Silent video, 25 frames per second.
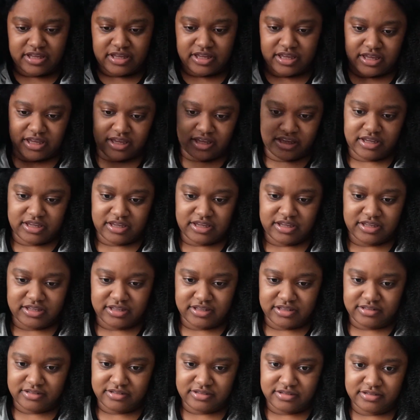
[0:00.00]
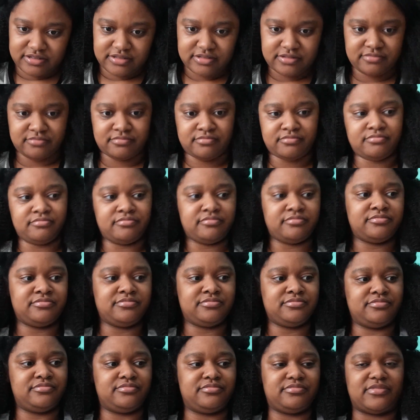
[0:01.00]
And,
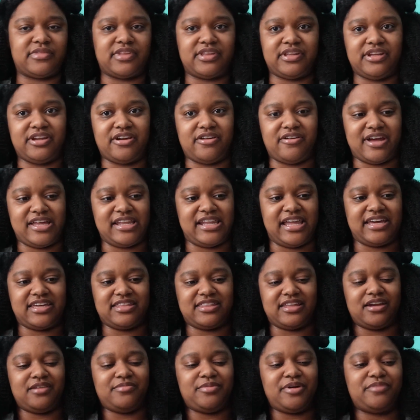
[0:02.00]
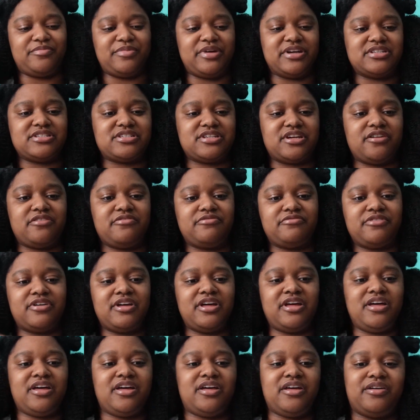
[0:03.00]
you know, I like that about myself.
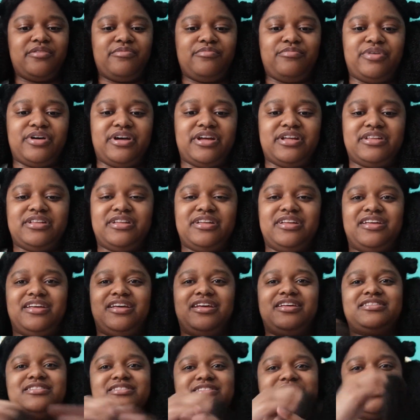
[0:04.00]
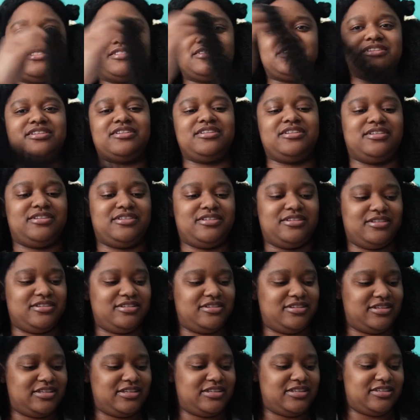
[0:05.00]
But
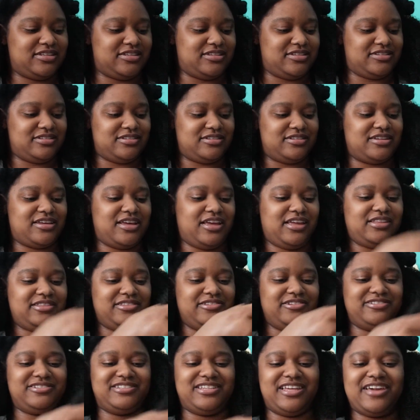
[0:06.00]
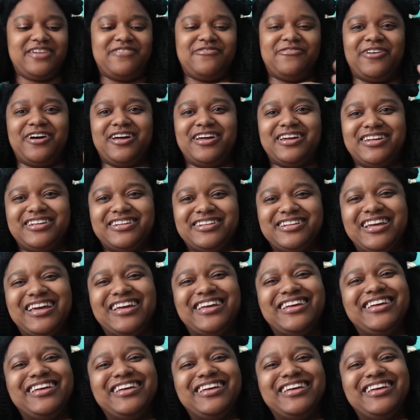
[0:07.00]
it looks like fun.